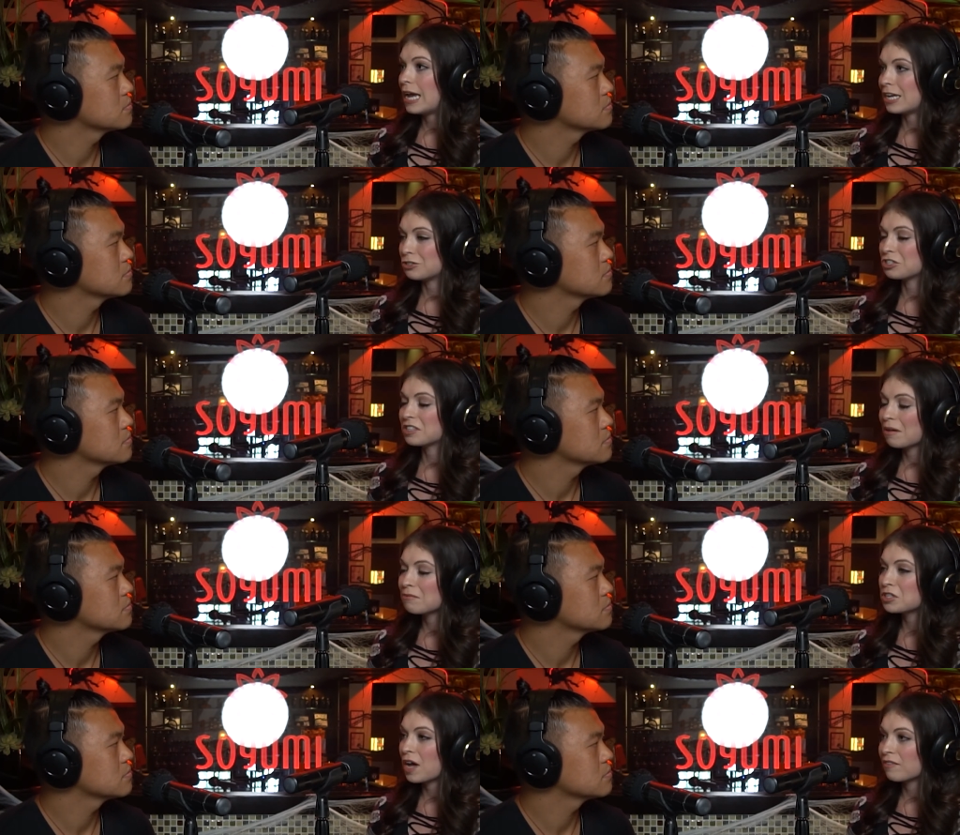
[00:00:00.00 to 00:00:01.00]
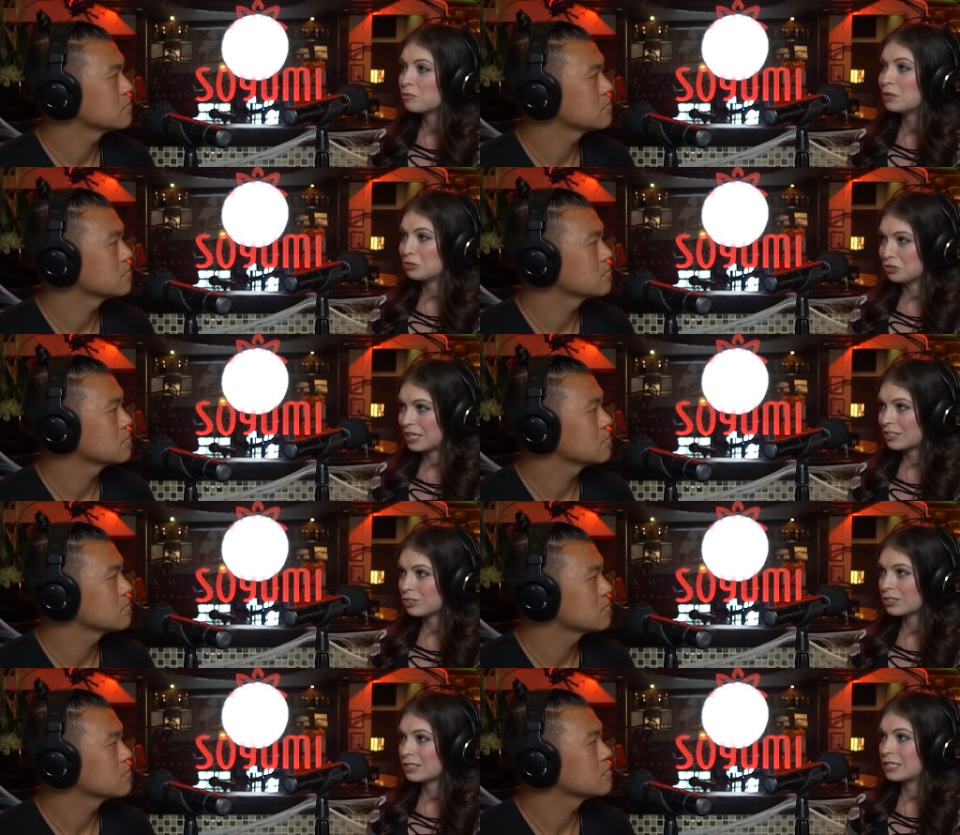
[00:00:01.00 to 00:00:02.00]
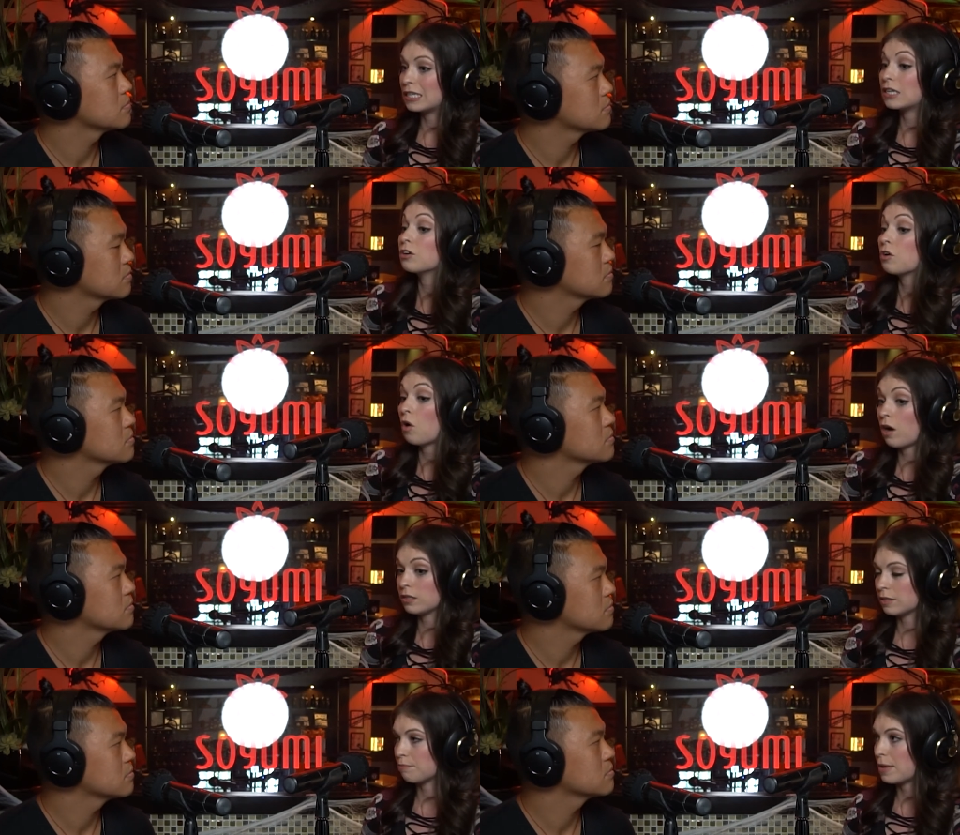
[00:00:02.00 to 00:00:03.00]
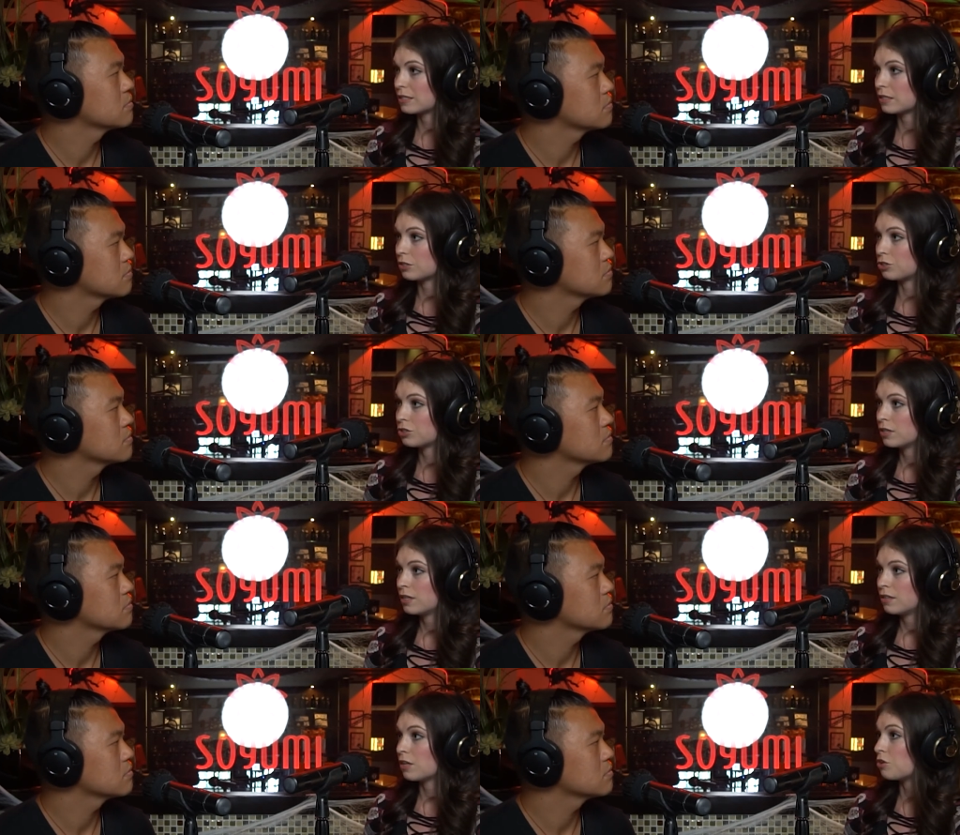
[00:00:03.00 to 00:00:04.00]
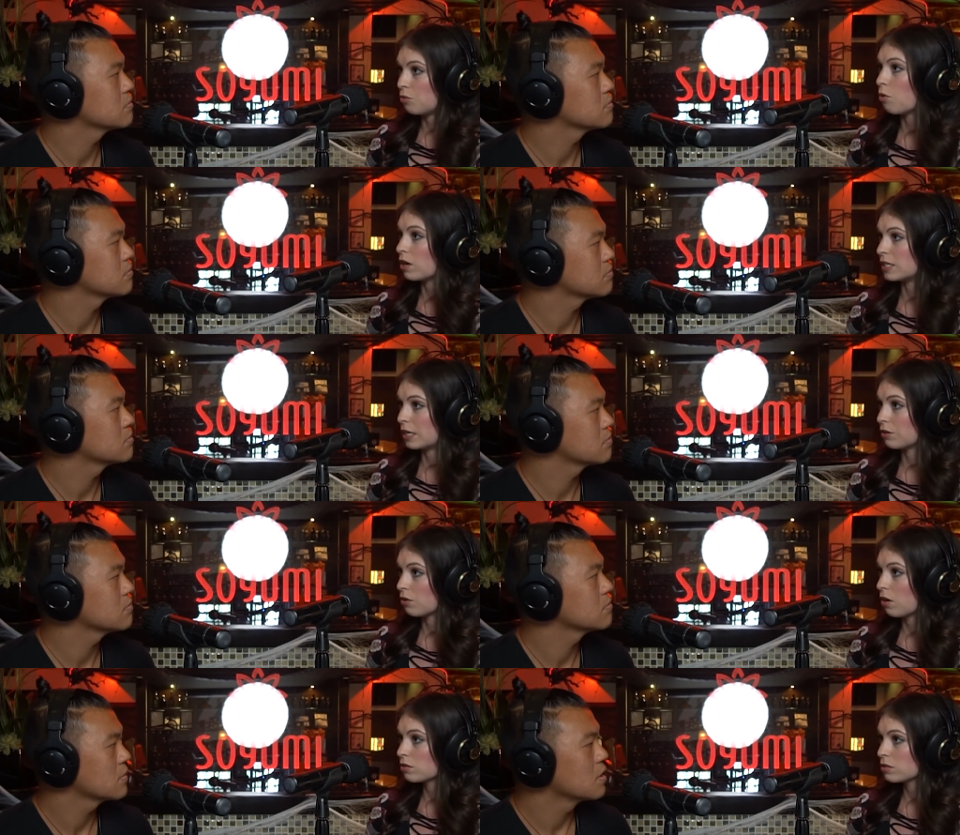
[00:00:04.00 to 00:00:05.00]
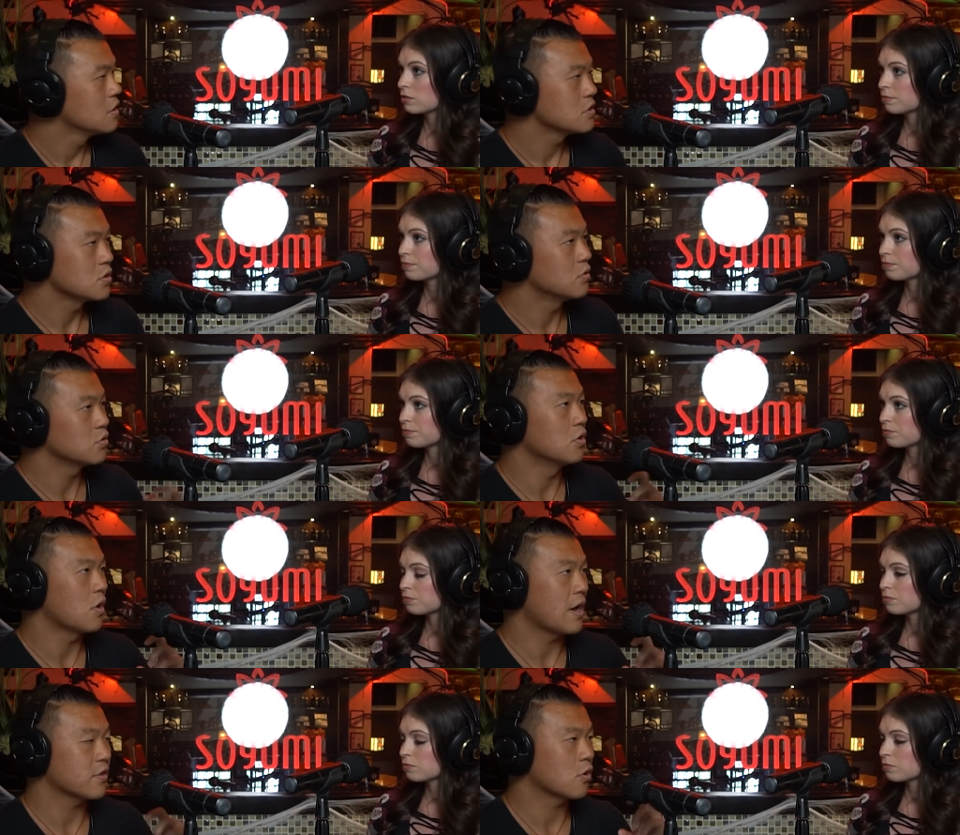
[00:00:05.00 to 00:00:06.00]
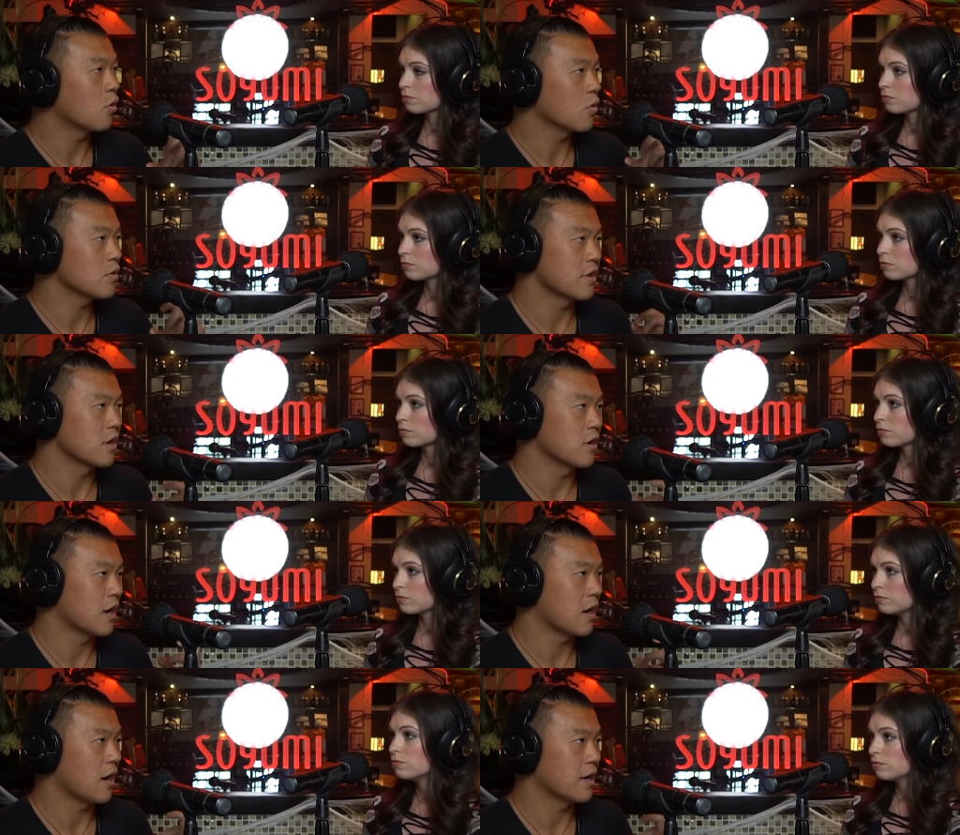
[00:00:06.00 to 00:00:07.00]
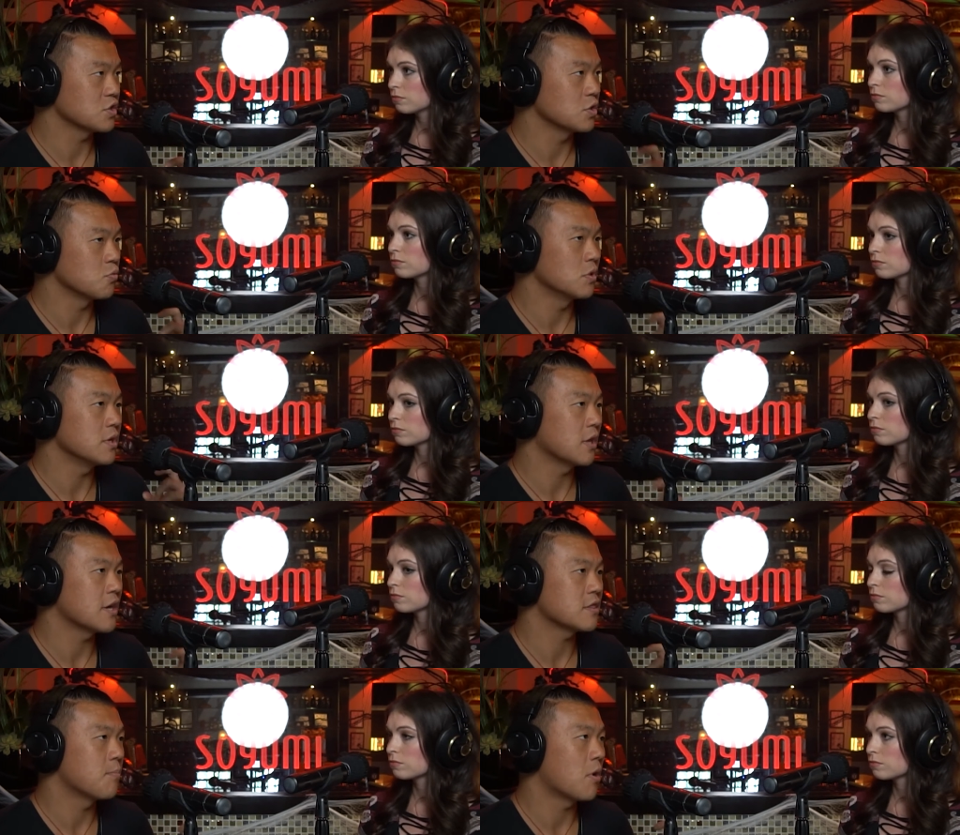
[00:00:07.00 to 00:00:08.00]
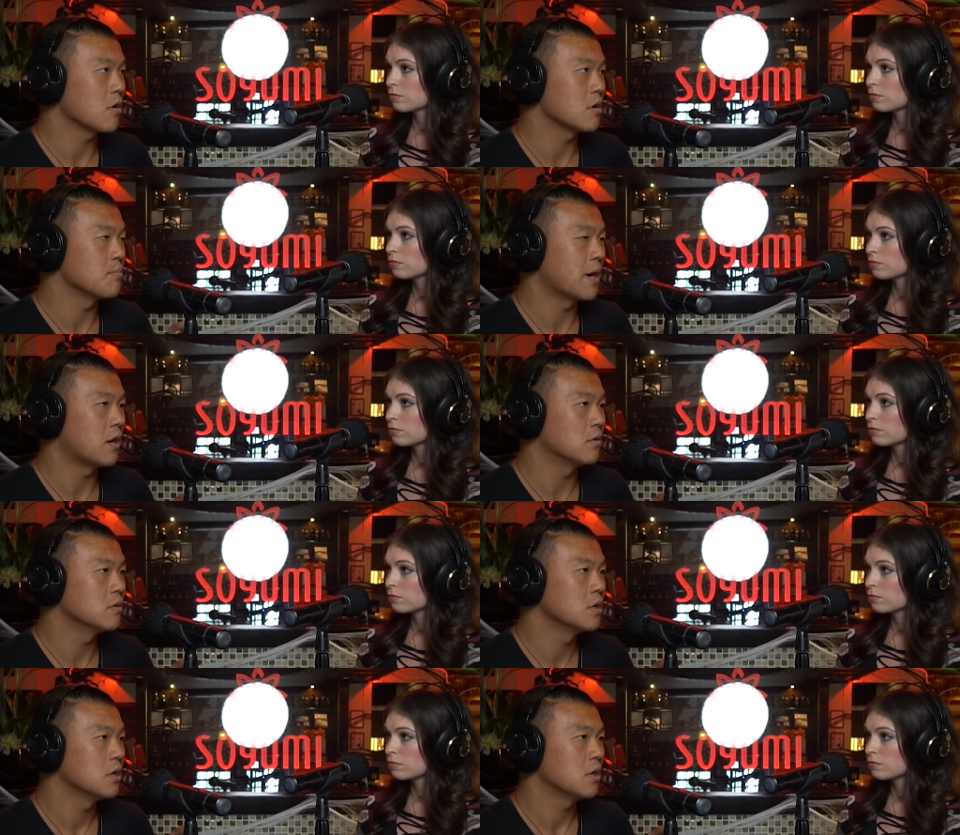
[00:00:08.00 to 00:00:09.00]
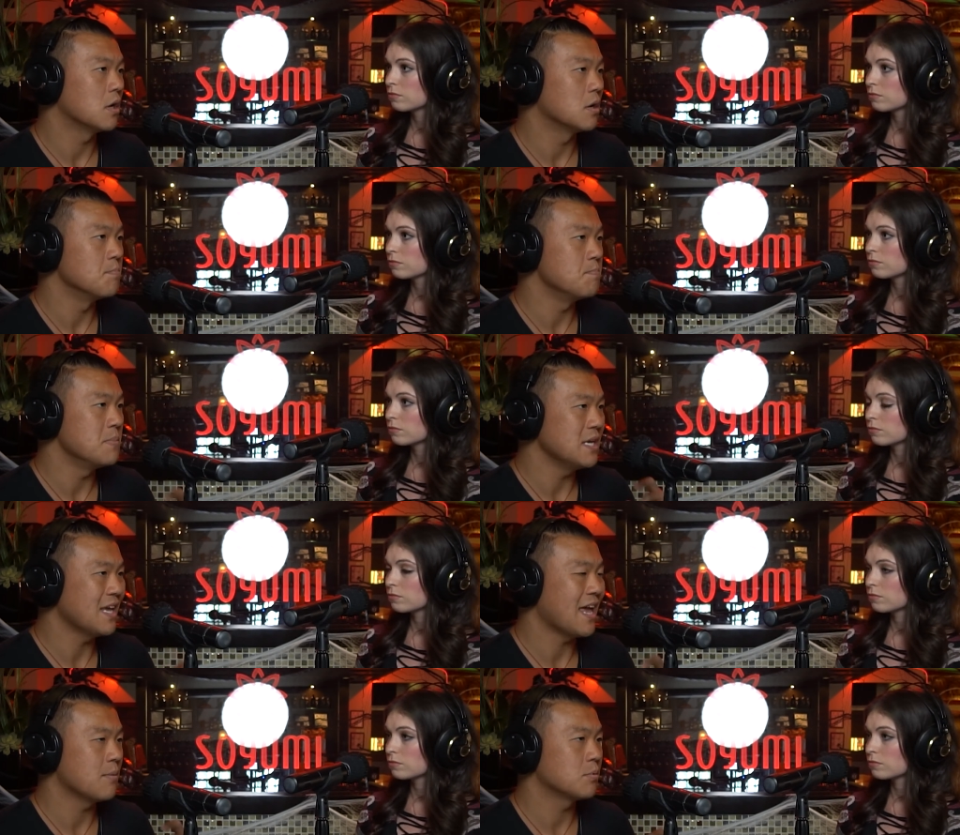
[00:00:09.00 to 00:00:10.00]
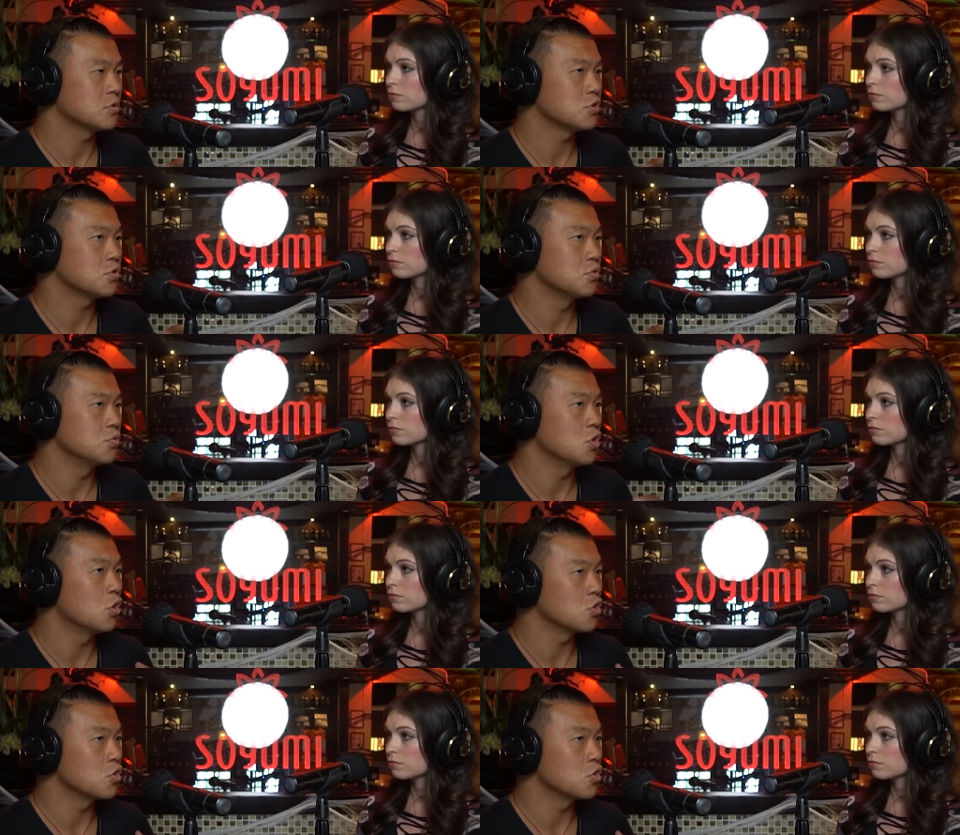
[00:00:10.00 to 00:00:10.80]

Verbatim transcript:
Speaker 1: it's just sometimes you have to be strategic to get across the message that you want to get across
Speaker 2: so you know at the core there i actually really like the part about uh, being able to know